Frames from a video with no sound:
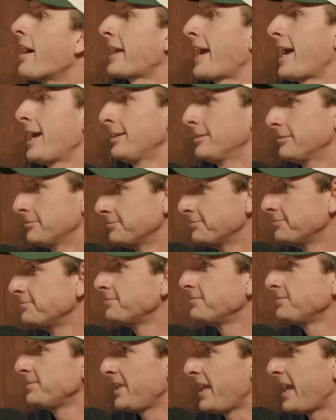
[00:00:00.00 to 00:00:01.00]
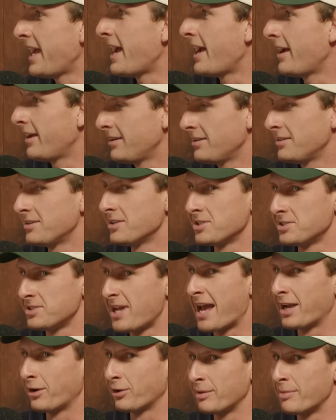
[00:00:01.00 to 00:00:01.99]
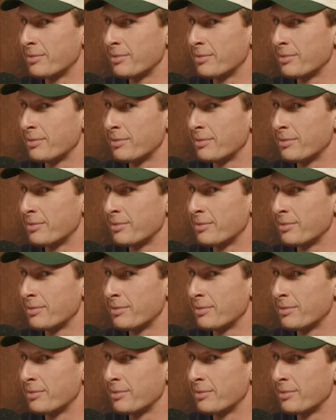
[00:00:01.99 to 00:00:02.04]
pretty mad about ice hockey yeah, as well. Just so. angry